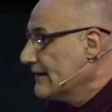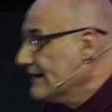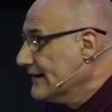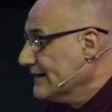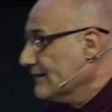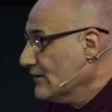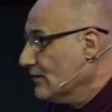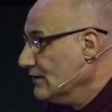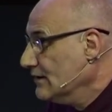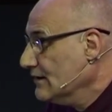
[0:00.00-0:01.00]
and you go,
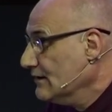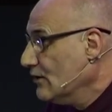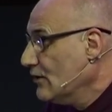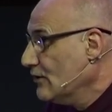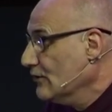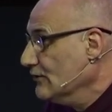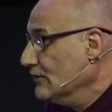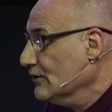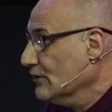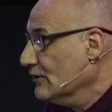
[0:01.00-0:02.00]
oh
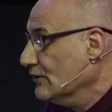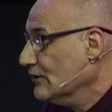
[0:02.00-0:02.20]
no.